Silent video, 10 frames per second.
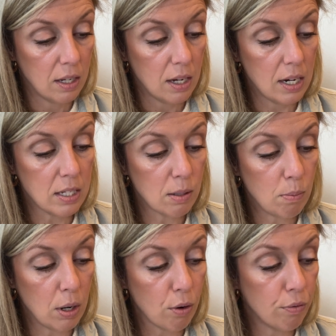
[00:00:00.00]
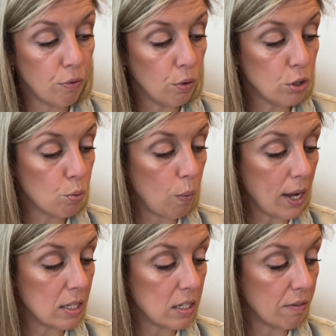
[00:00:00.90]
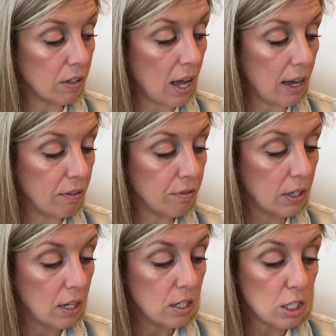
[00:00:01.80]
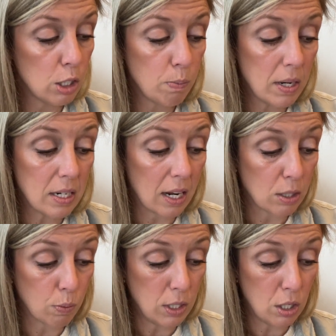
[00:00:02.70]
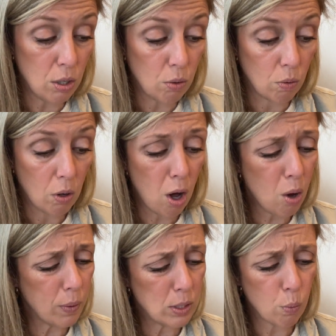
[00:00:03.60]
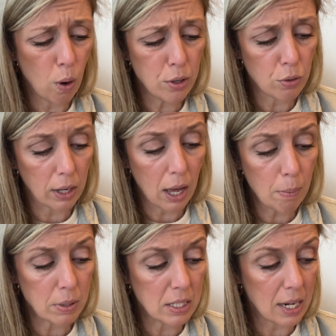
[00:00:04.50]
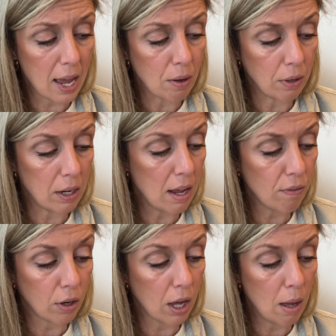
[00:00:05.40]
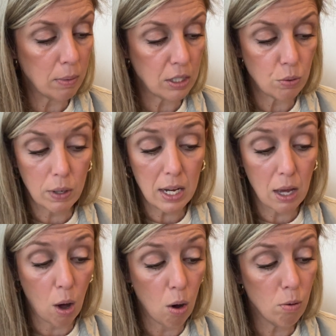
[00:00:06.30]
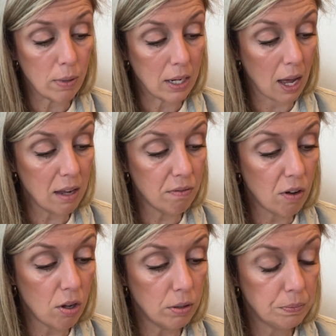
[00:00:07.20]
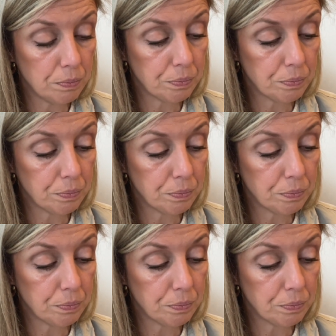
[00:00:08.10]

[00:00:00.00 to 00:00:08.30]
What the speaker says: "It is a mere foolish waste of life, to spend it as we do, always wandering up and down and never coming to any home at nightfall.